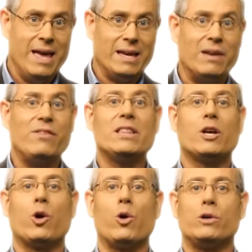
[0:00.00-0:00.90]
giving the
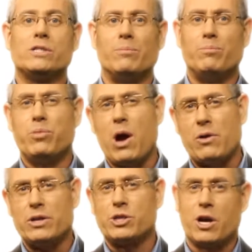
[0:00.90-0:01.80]
corals a
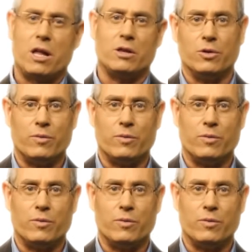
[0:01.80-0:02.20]
brownish color